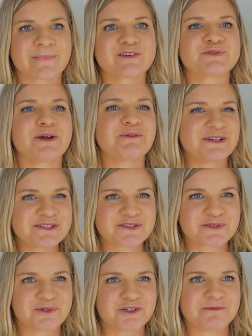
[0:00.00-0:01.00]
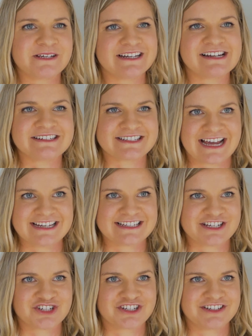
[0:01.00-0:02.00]
So I went to school to be a
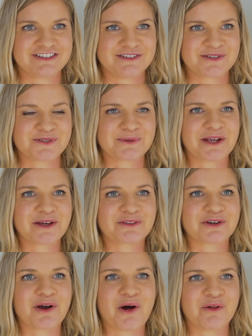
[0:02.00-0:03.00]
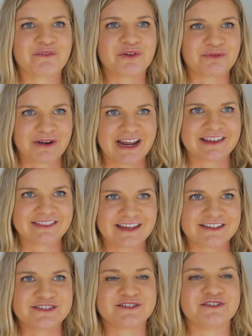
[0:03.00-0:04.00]
dietitian so I could learn all of the right
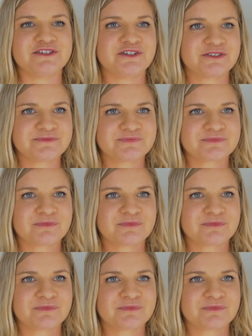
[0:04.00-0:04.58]
things to do.